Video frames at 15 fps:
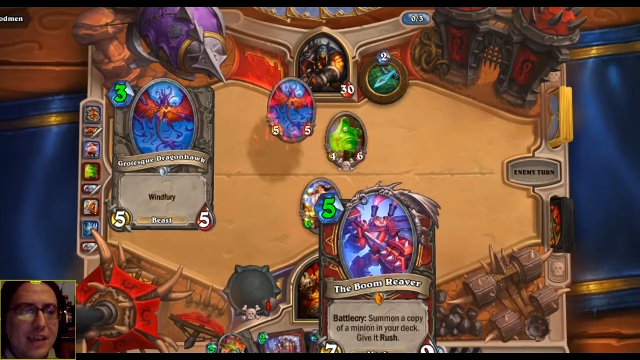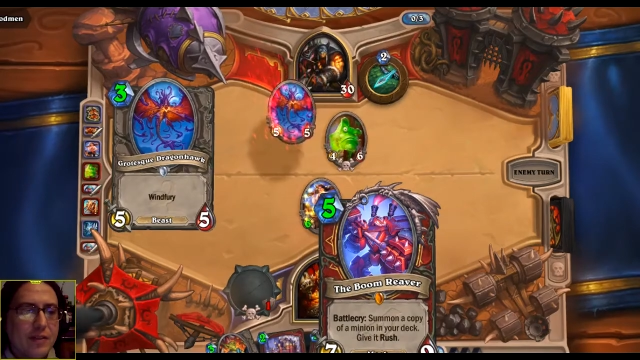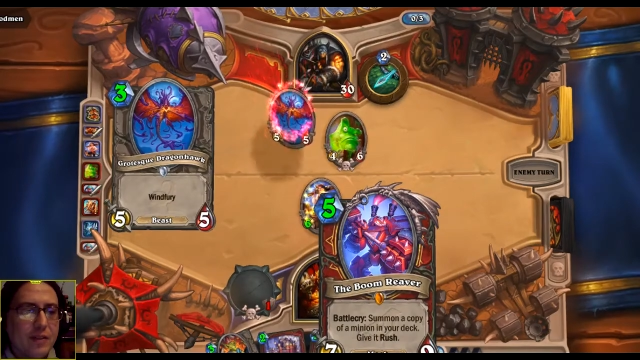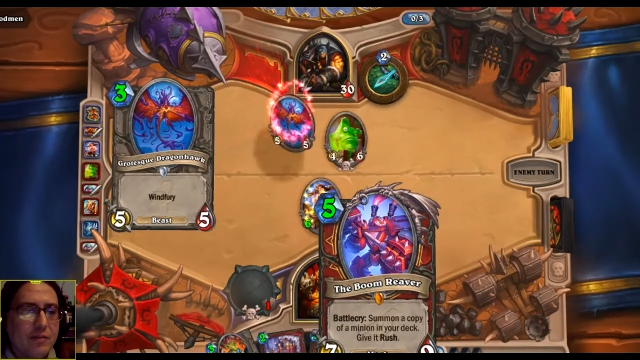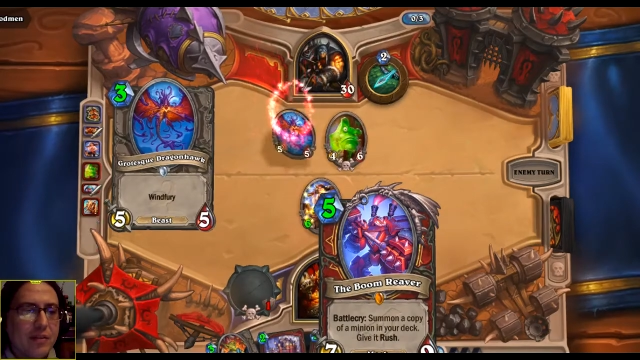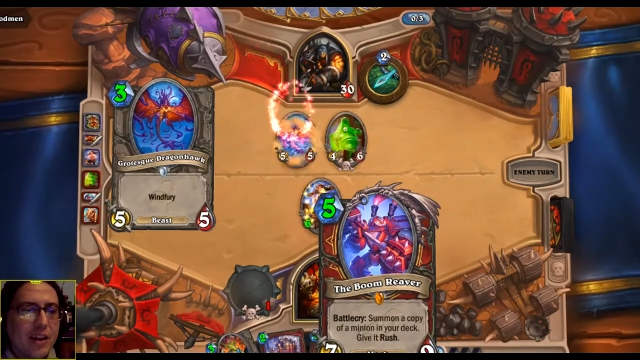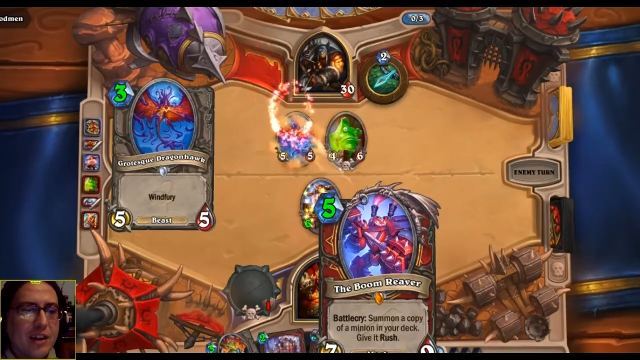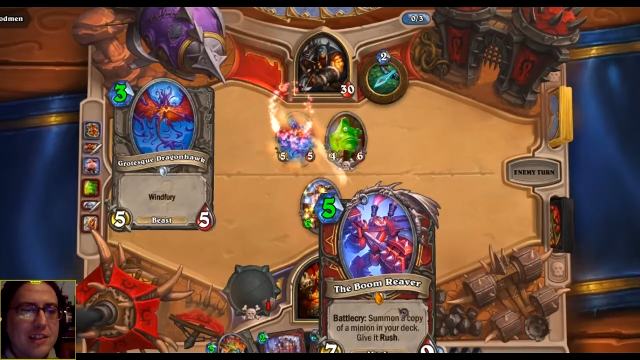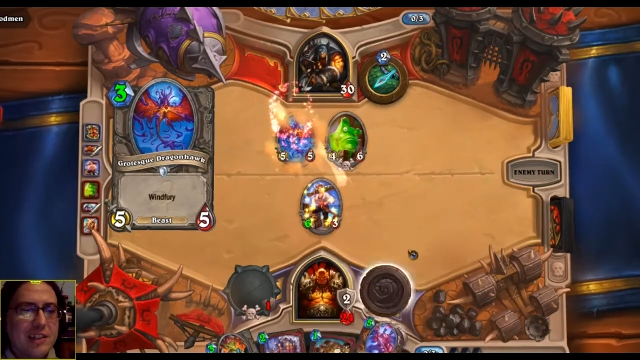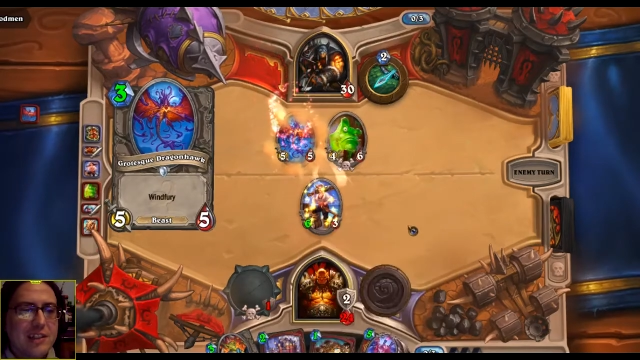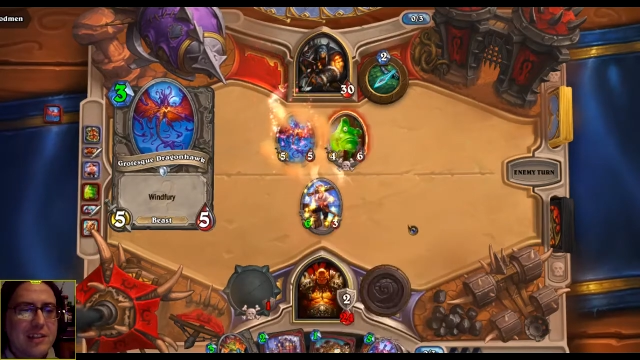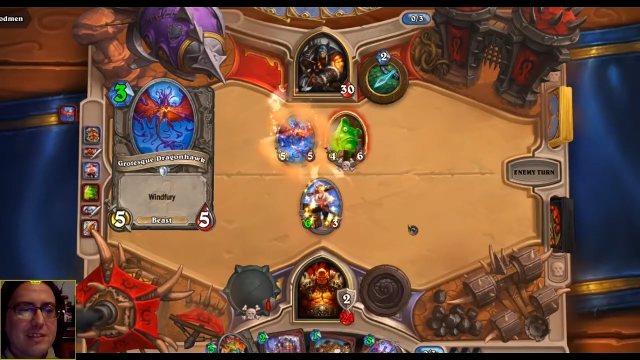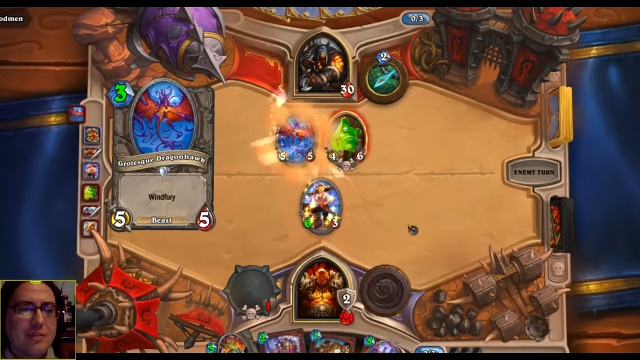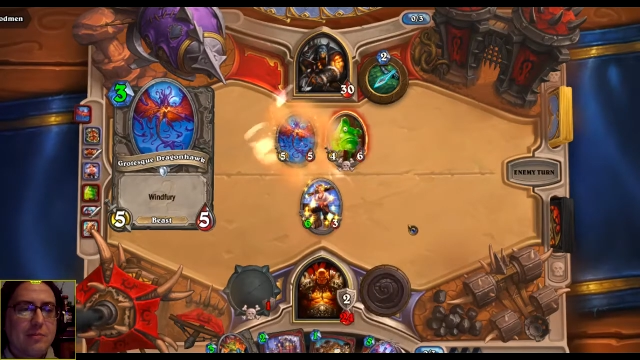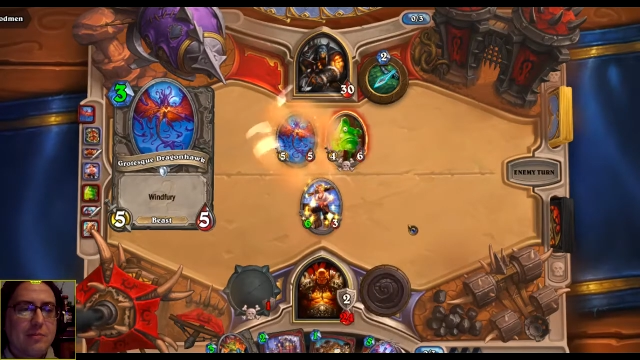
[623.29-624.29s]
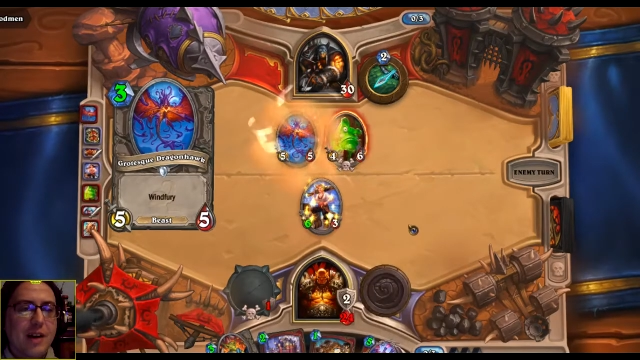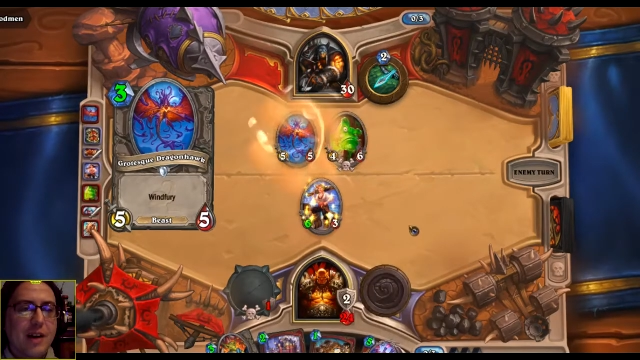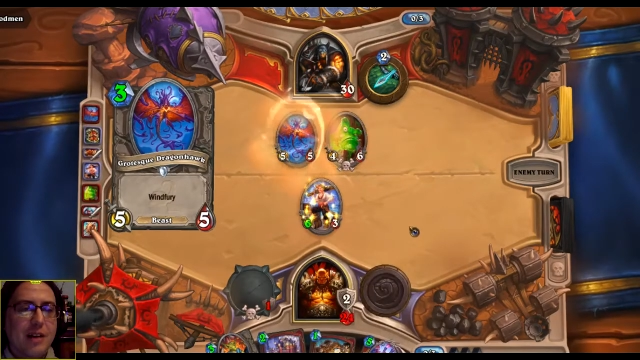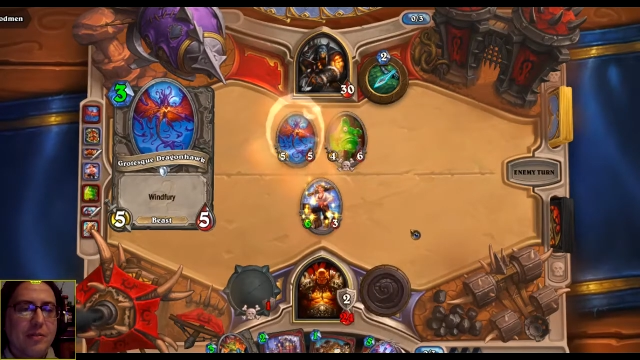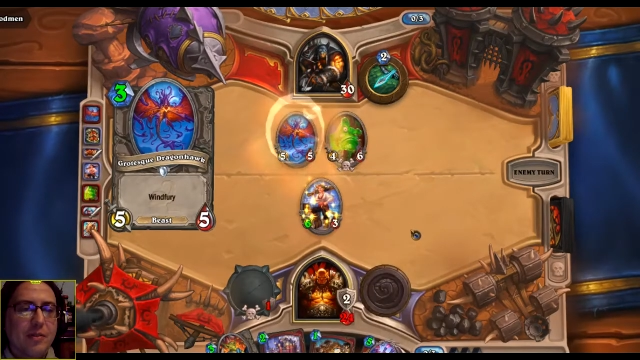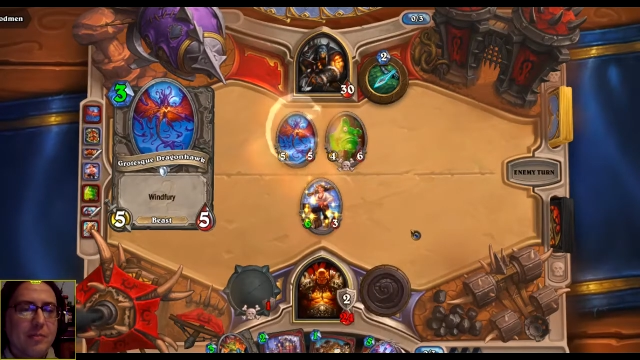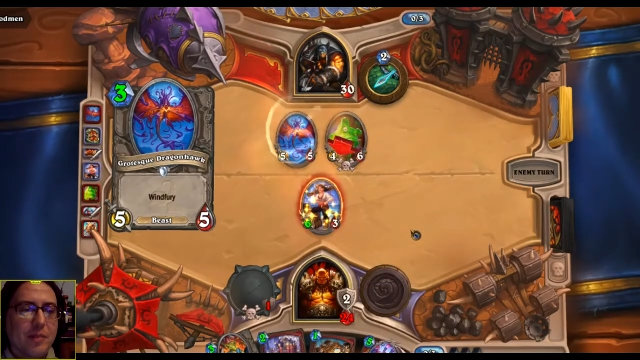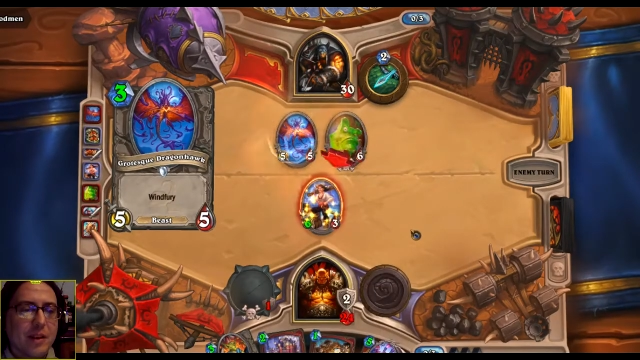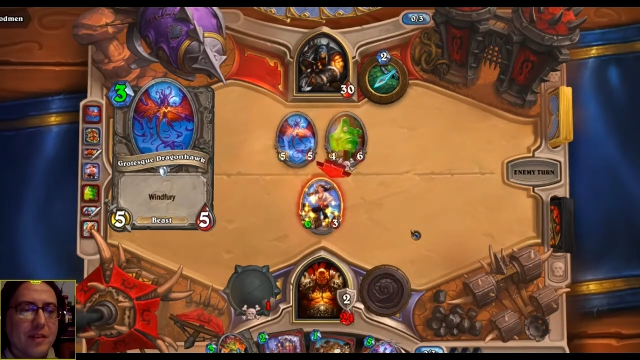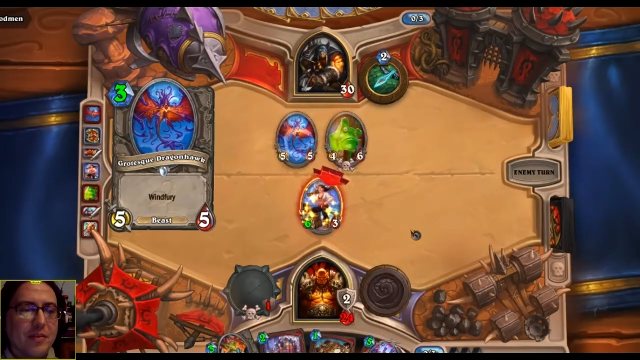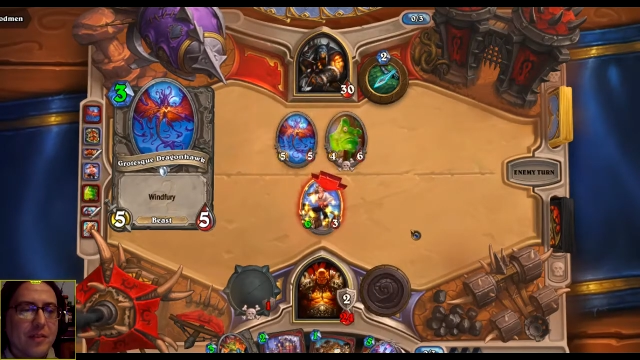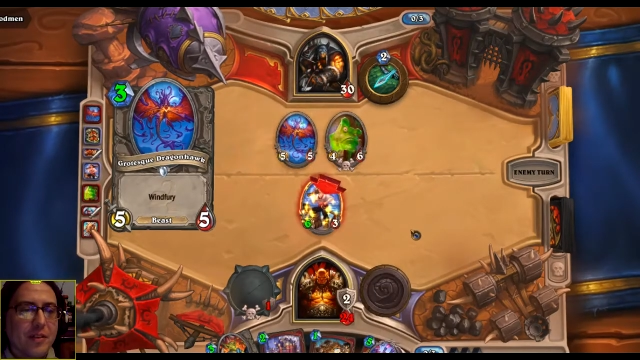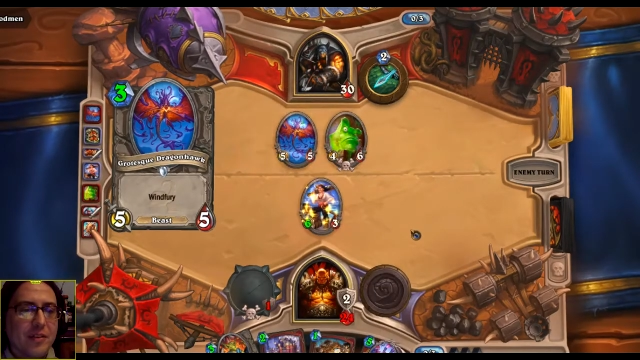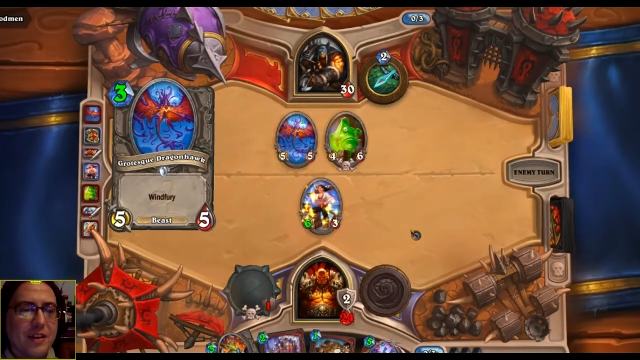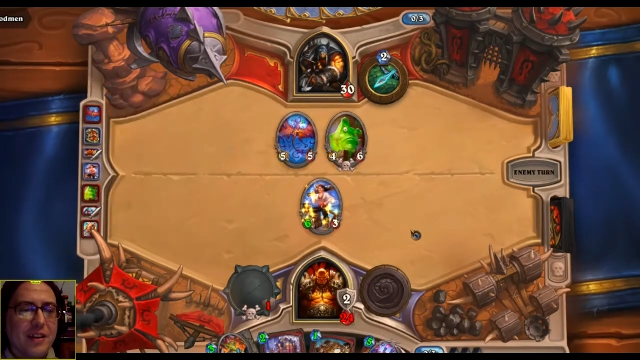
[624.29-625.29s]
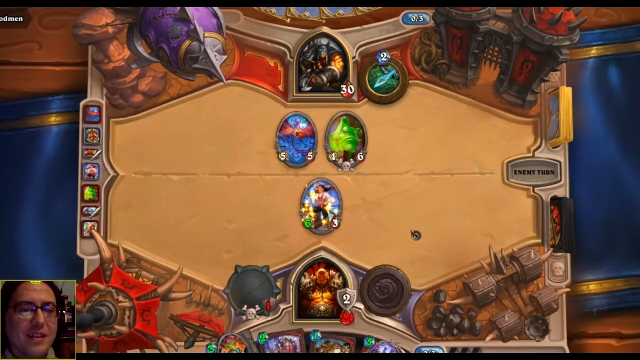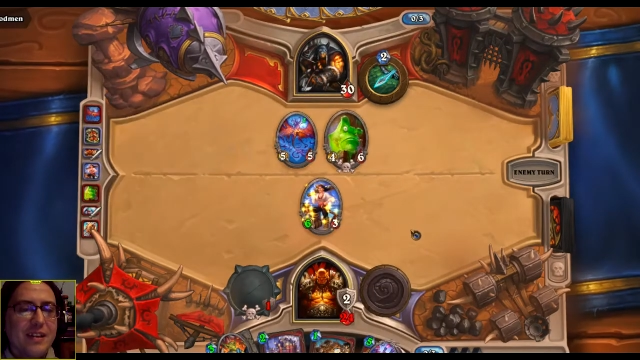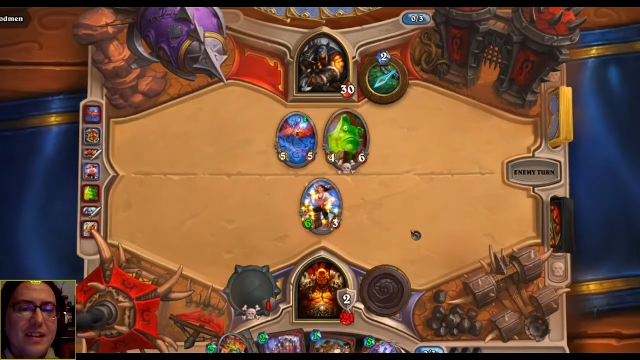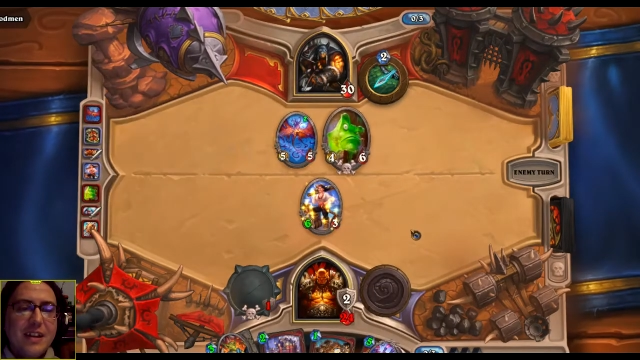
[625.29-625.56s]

Give it rush. Wow, the Wind Fury.